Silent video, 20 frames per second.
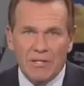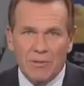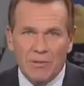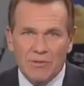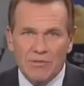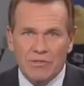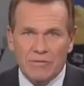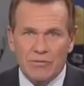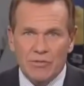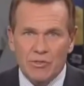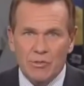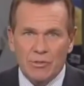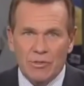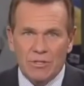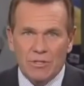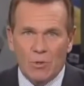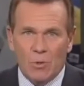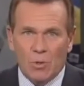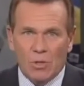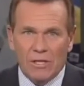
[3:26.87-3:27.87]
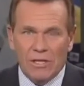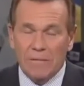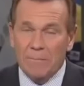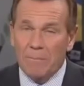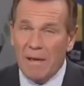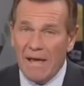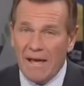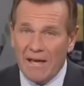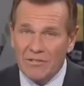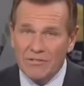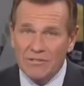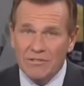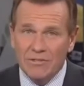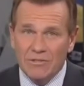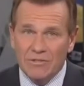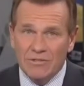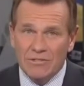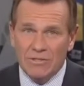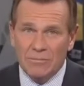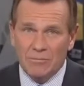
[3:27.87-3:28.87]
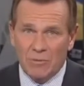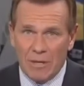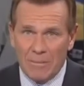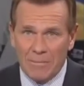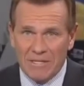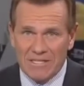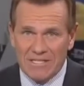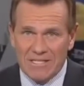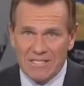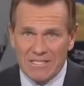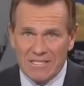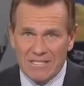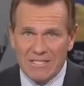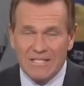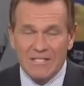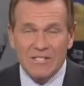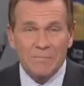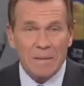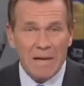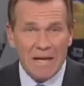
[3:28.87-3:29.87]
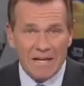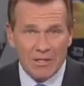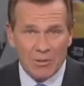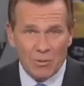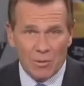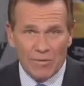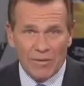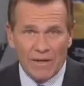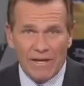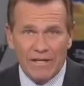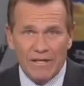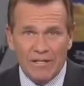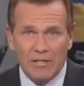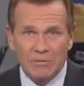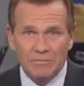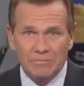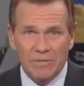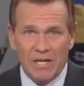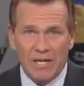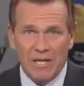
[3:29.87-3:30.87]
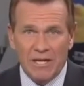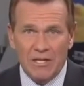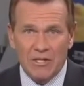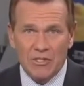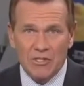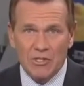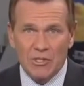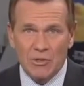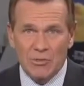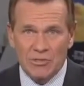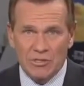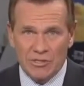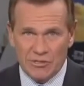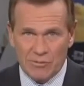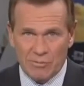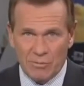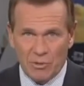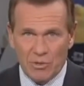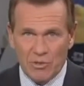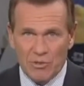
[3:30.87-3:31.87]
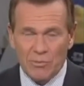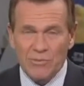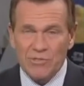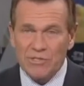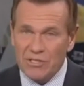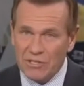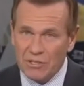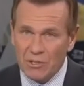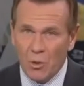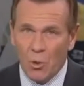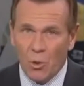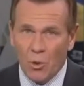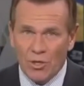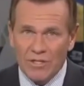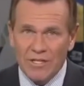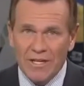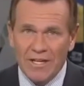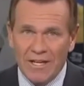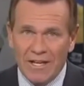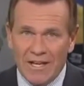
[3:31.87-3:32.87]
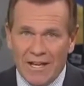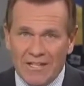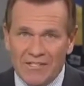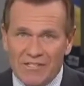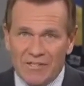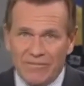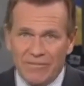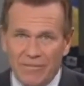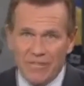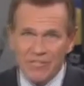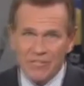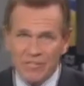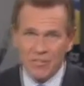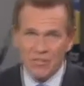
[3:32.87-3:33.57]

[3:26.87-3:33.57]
accused of shooting Coeur d'Alene pastor Tim Remington, is back in North Idaho. KHQ's Liz Burch was in court as he faced